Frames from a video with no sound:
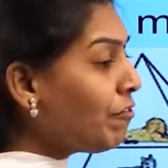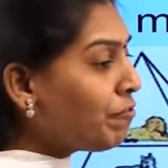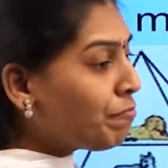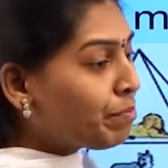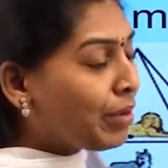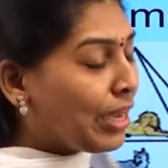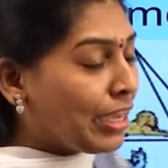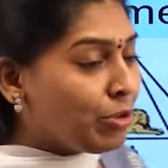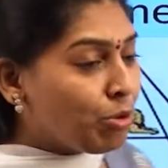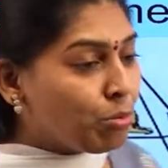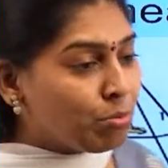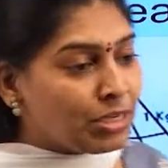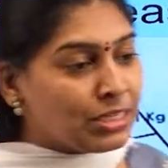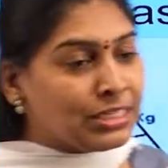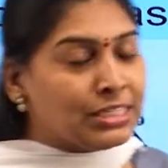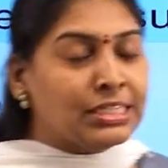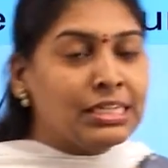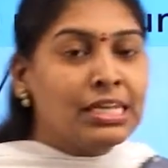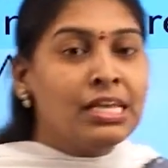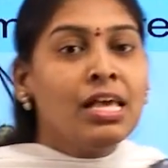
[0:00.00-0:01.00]
of
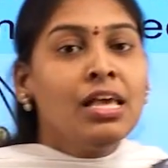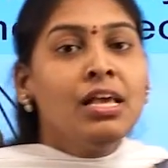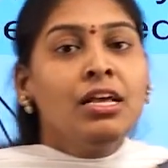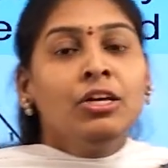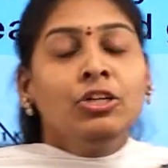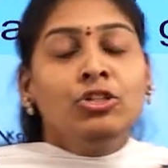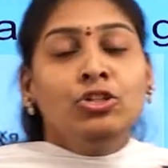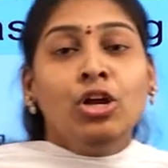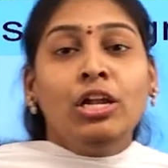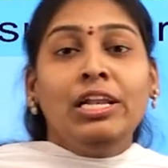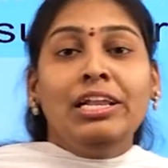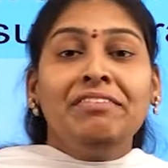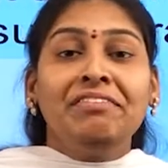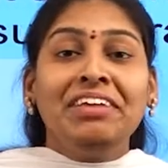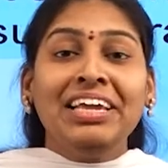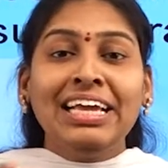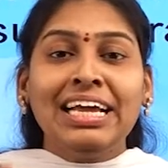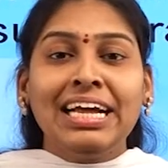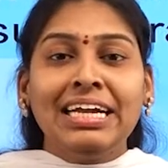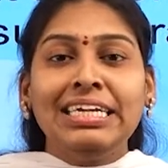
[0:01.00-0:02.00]
biomass. So
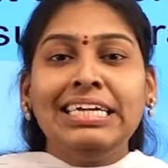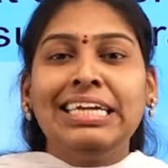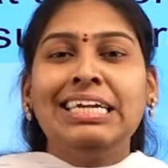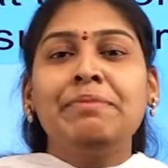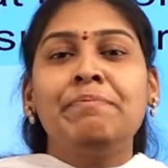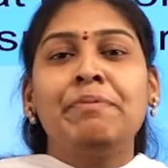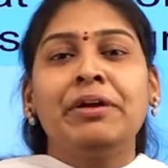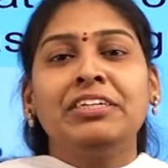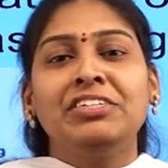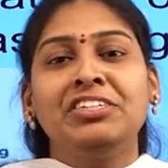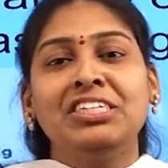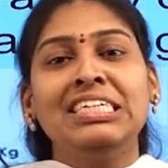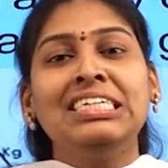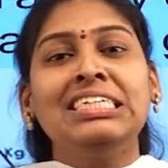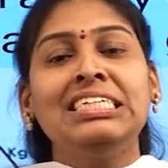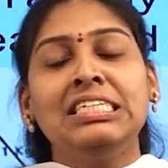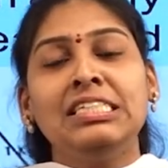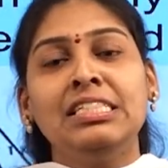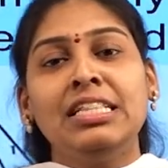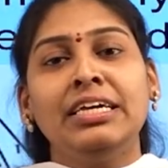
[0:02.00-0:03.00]
living content
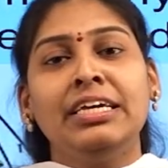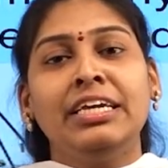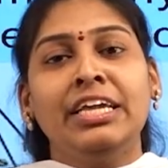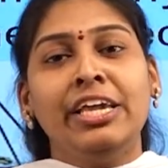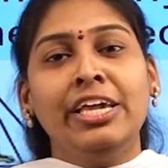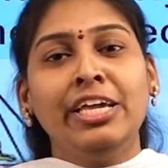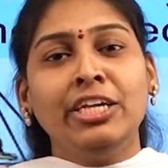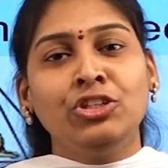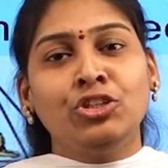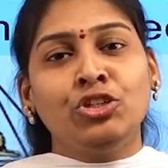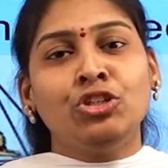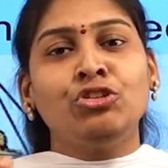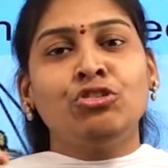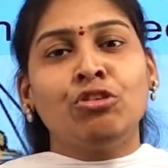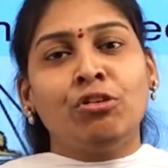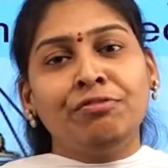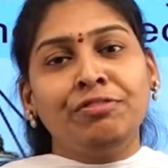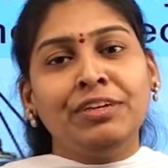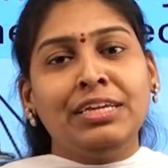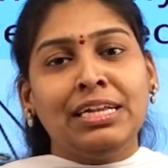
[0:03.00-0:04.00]
present in the each
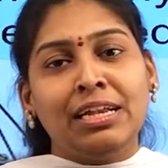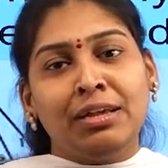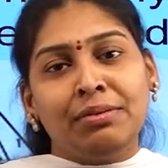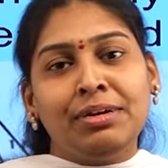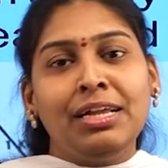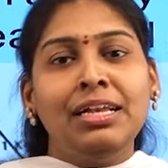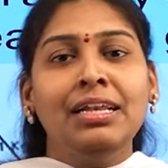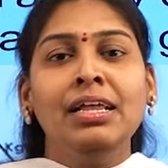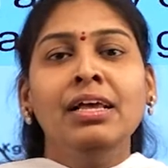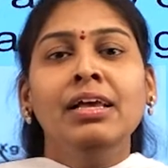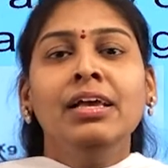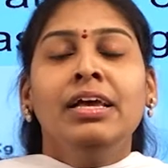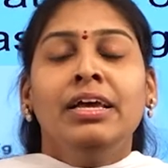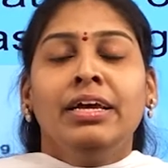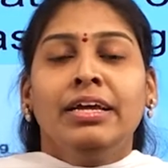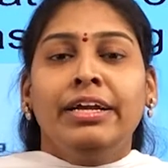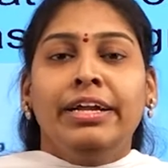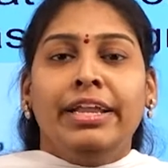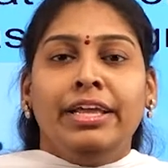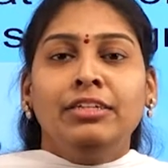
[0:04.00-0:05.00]
trophic level,
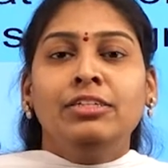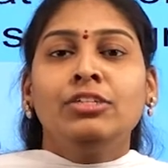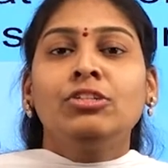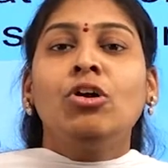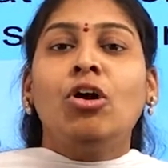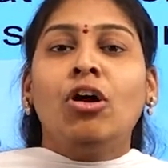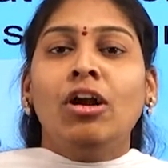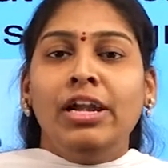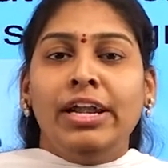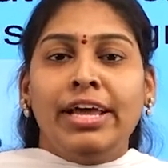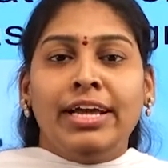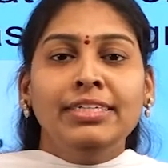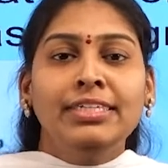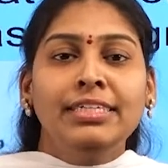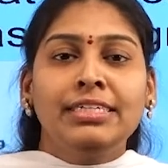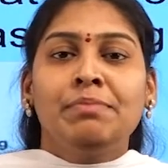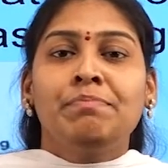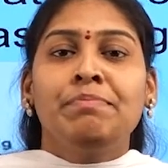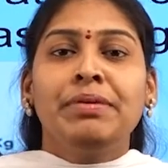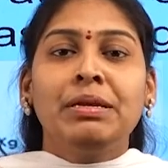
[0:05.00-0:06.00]
it is called
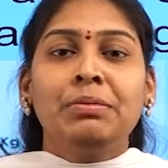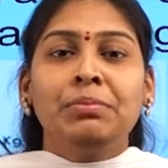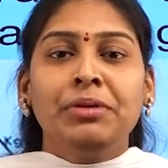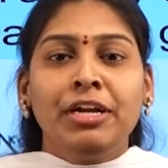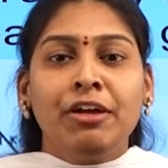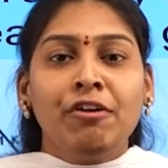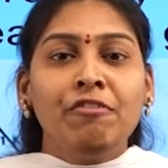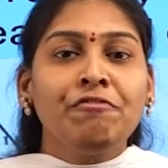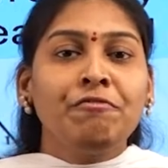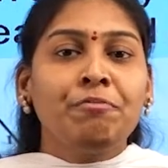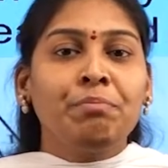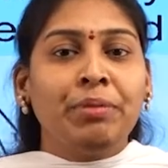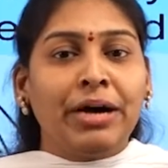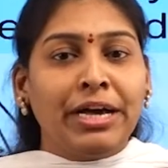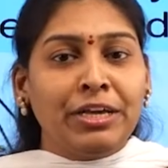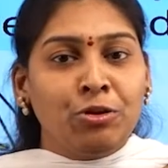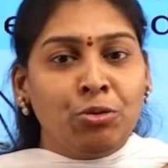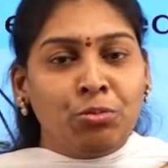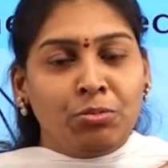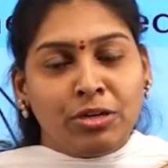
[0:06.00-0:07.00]
as pyramid of
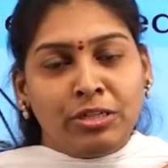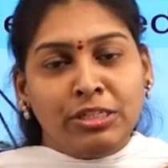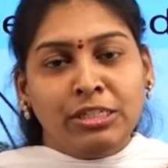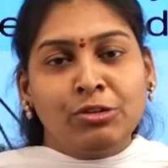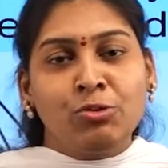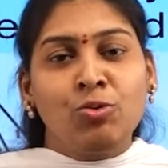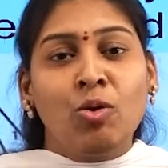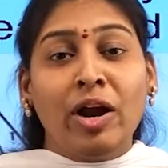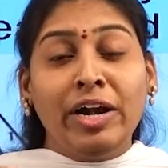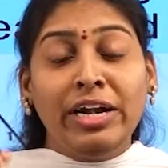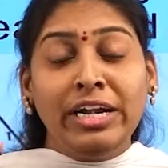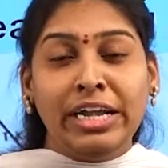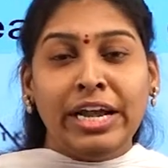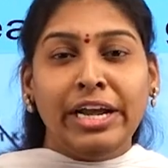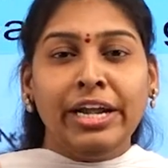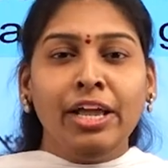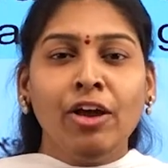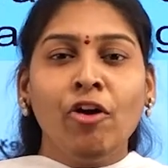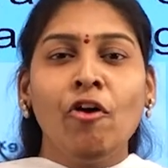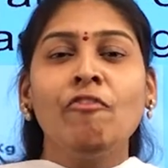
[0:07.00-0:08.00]
biomass.
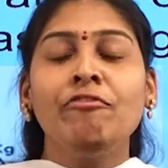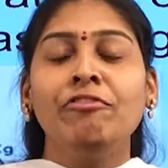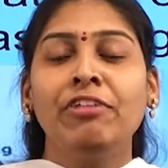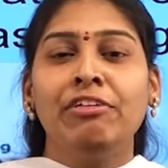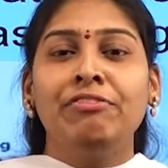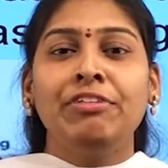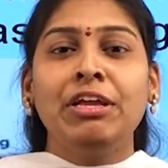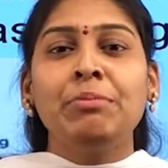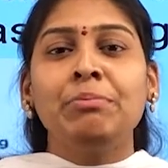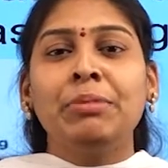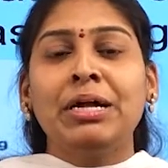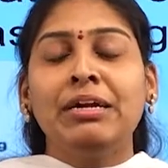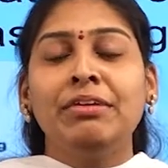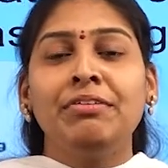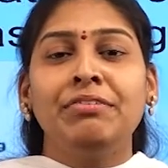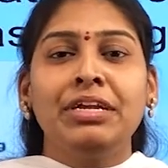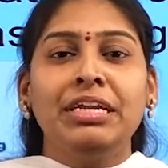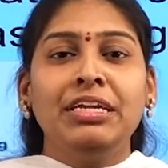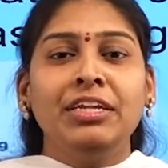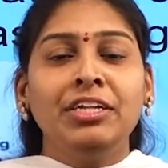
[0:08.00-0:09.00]
Quantity of living
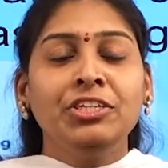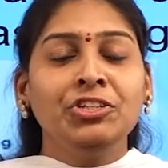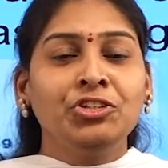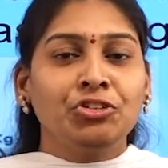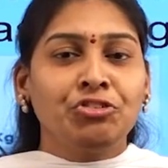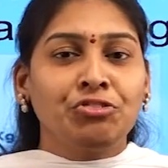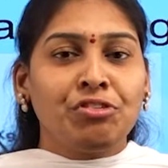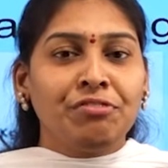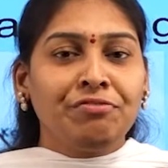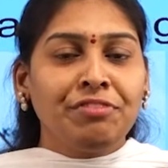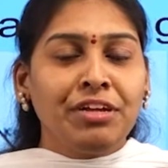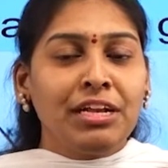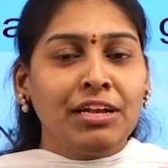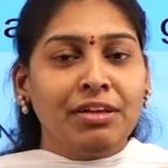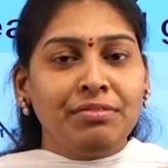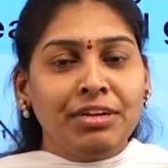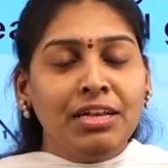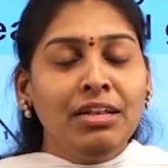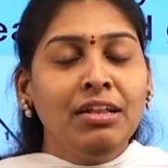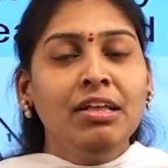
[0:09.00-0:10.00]
matter in each trophic
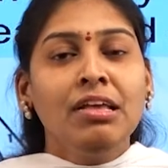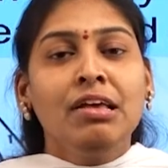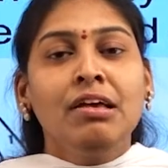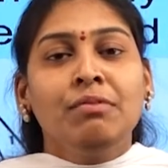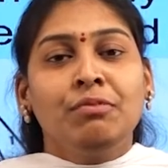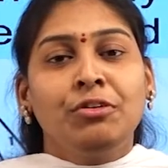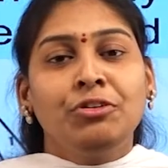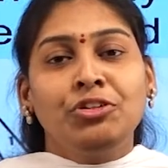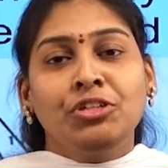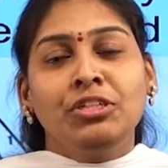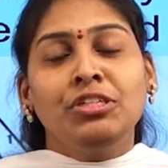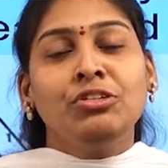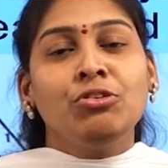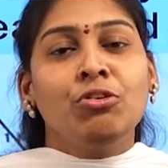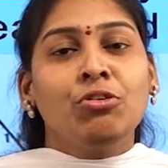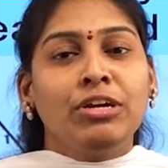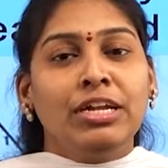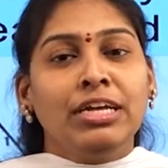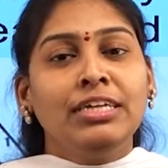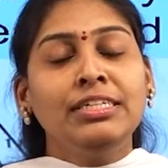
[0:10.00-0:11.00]
level, which is
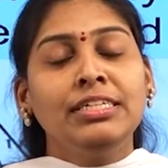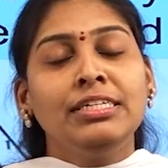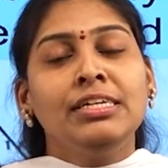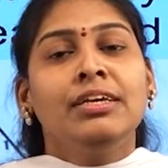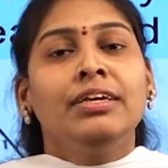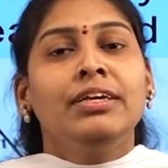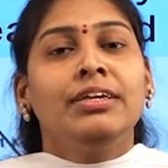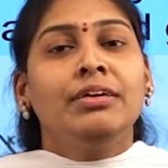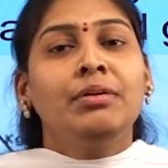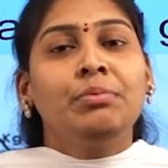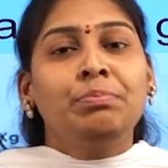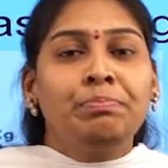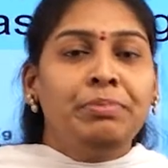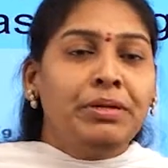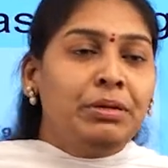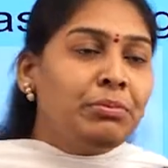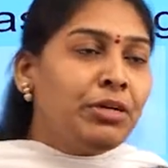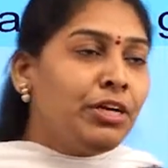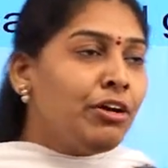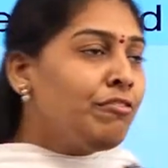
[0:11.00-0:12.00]
known as here
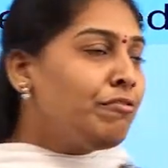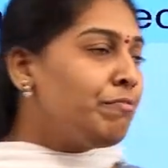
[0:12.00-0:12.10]
pyramid of